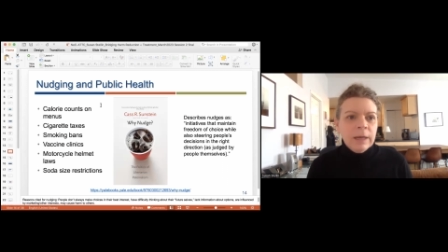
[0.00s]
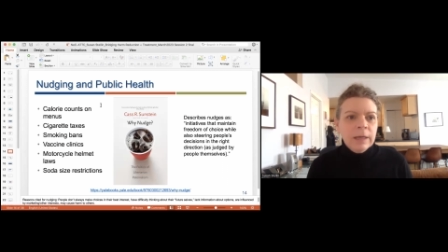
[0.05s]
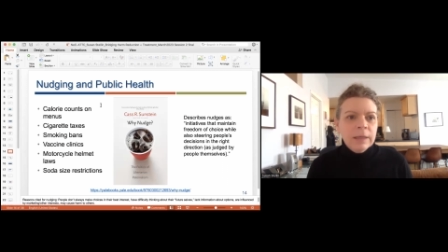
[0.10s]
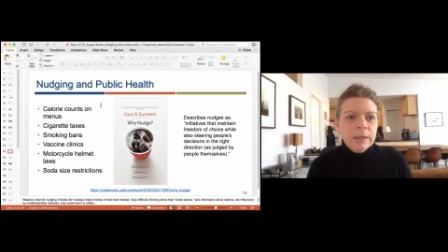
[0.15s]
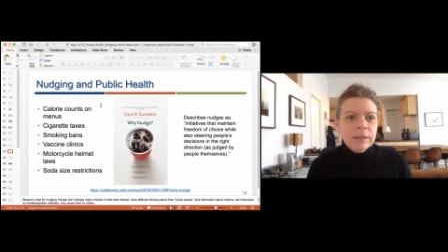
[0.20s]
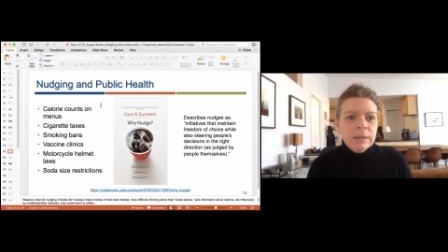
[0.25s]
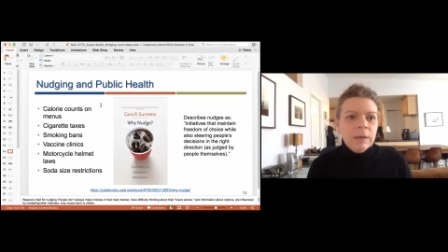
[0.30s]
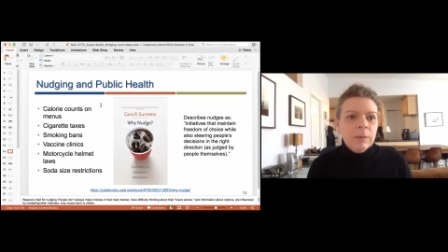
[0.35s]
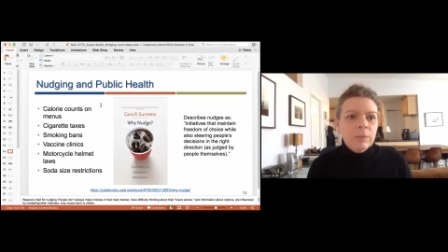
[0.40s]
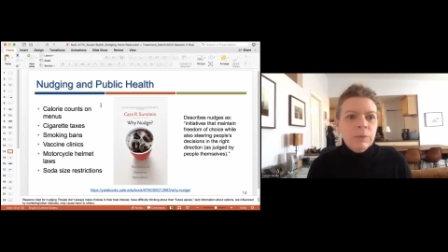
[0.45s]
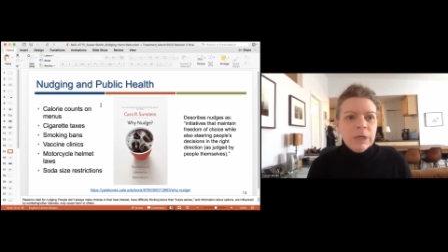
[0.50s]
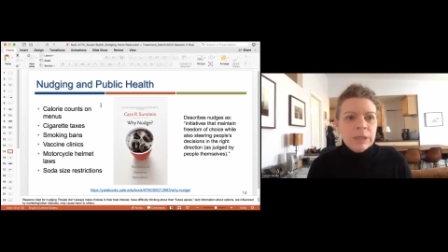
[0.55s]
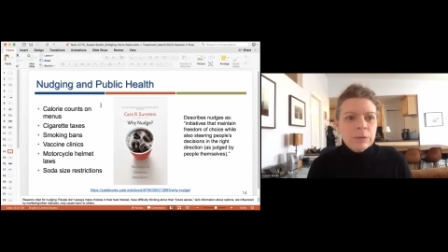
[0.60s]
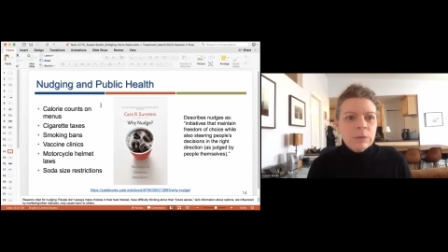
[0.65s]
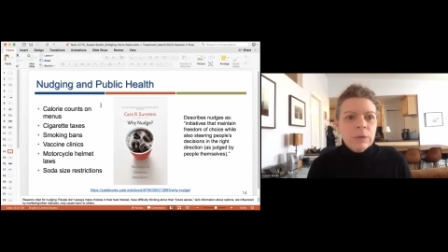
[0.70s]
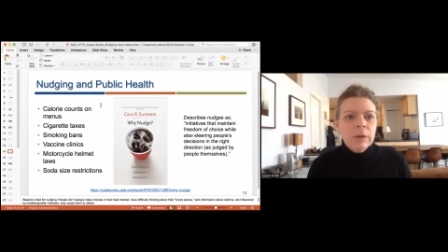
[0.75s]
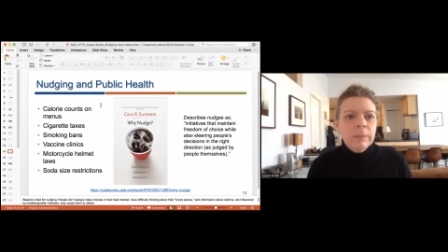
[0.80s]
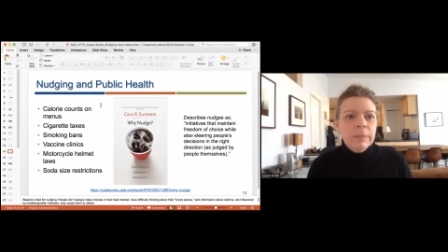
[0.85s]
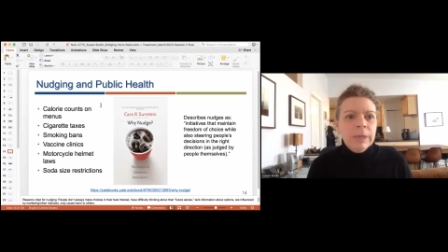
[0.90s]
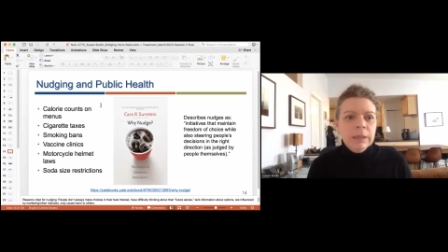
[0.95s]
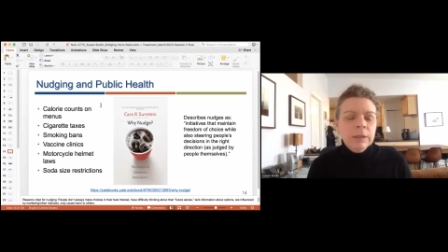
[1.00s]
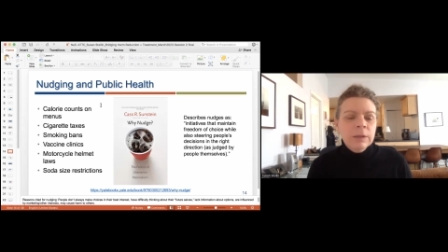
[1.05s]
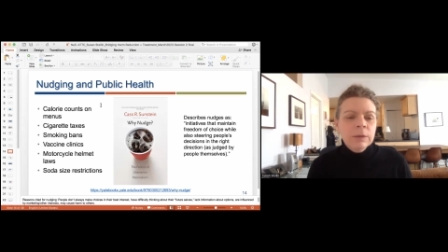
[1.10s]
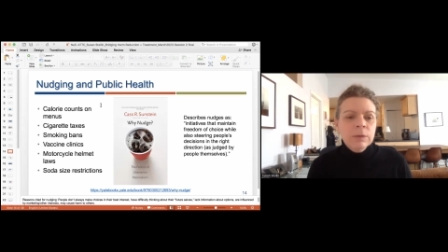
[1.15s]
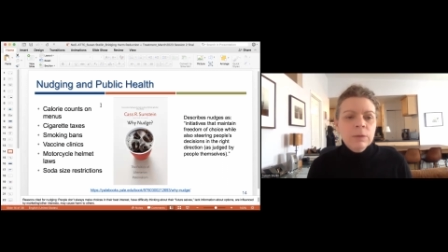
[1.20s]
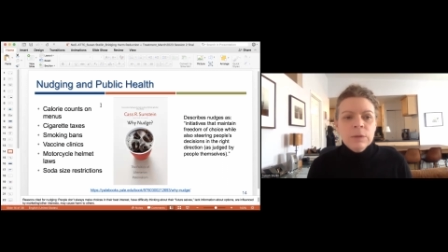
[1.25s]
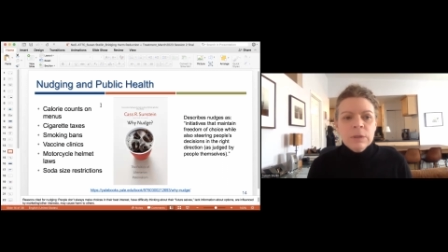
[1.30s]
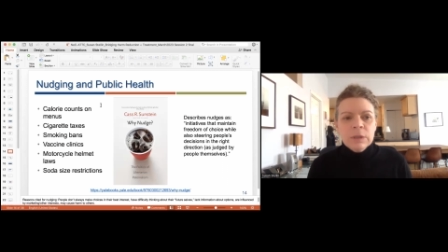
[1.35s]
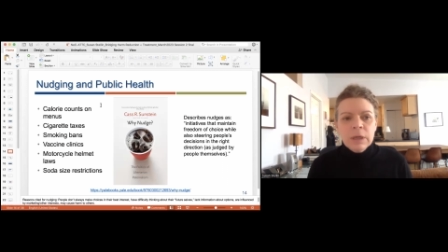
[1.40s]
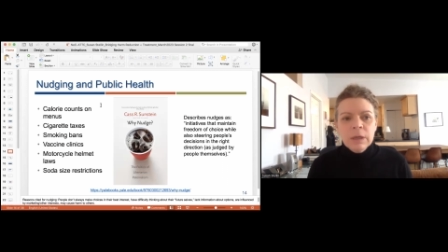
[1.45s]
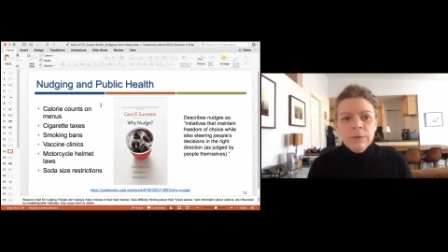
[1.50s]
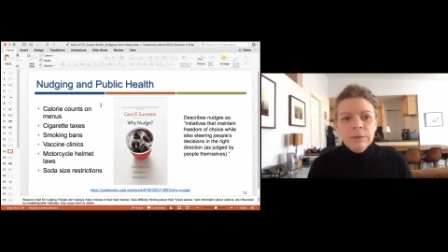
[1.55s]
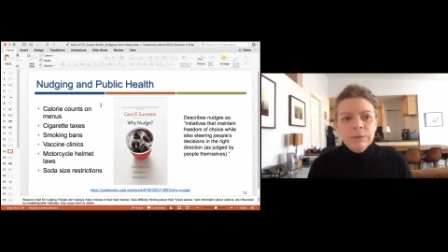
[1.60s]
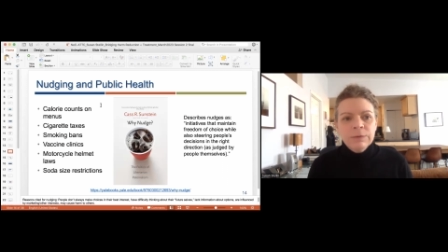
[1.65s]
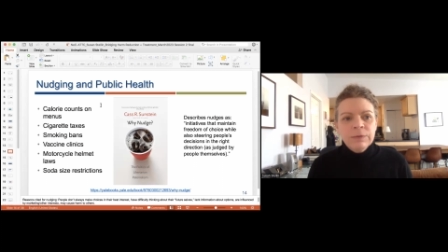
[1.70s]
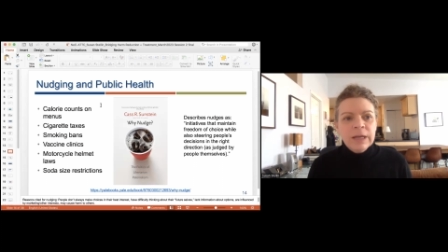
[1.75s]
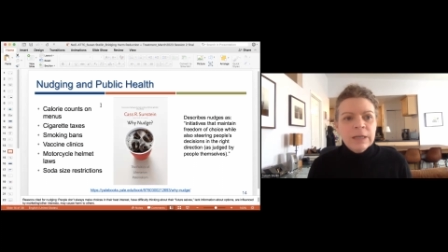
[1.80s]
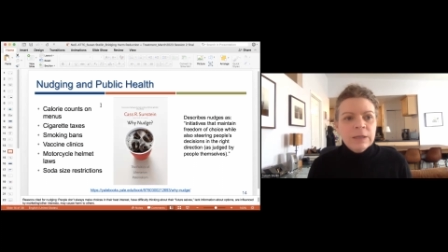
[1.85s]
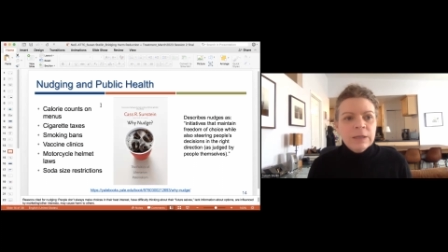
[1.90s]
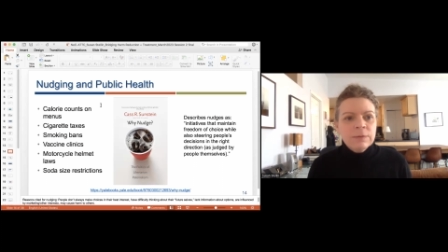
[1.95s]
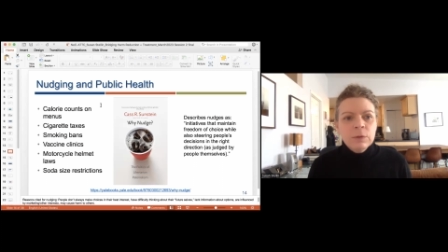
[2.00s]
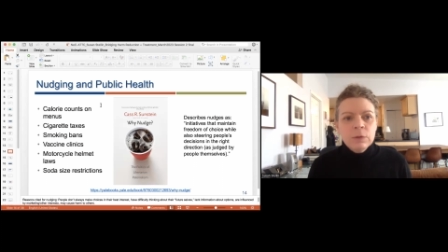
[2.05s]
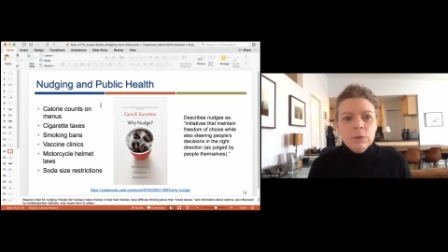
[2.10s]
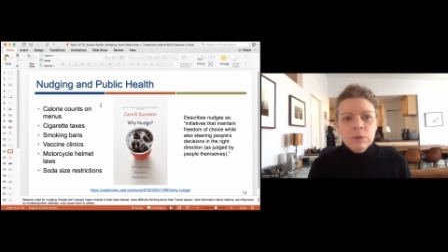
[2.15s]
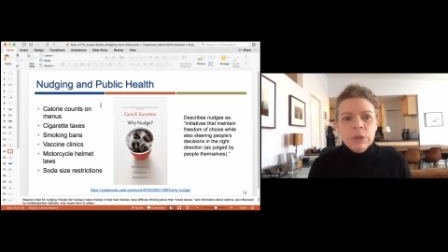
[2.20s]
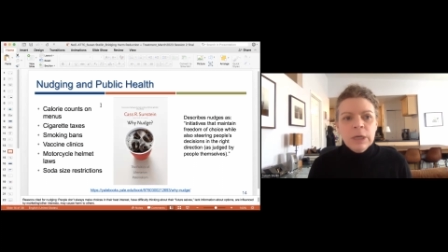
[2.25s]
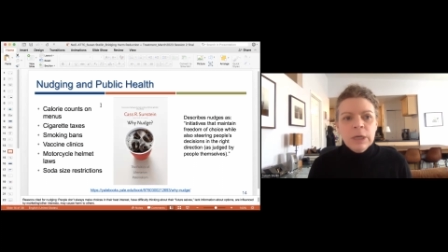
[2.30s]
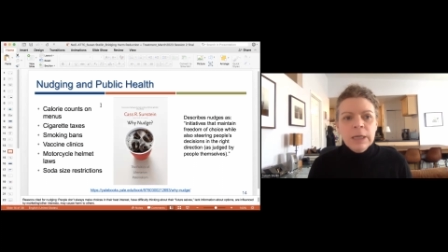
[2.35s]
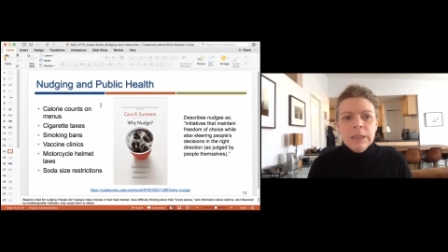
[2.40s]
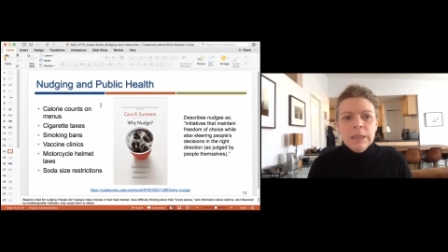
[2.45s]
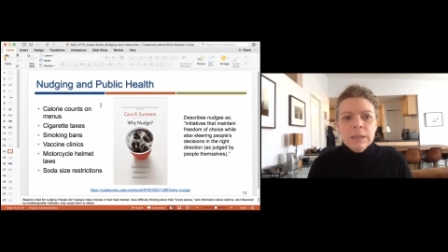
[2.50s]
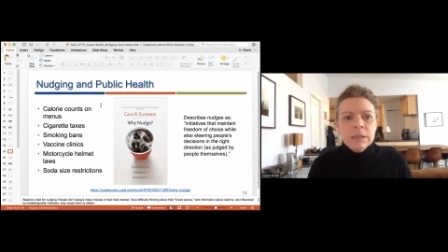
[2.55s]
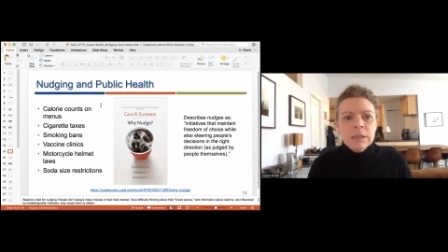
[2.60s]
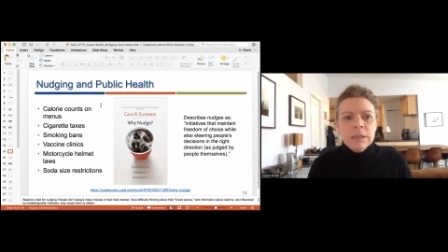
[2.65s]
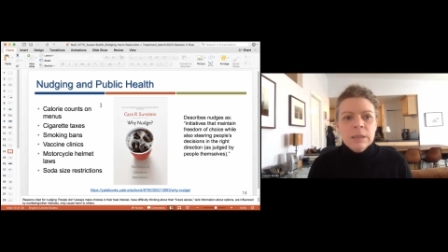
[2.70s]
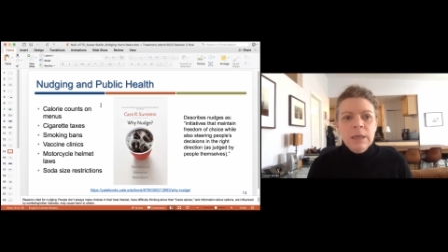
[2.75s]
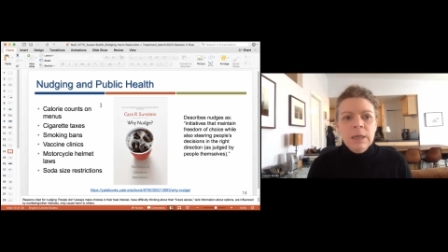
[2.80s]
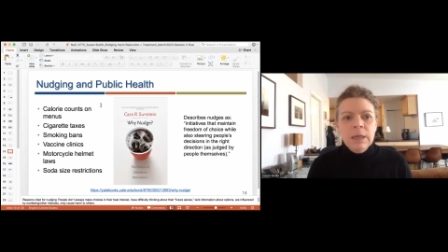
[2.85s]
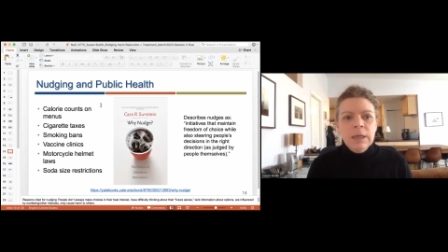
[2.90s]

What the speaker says: on some restaurant menus or fast food chains,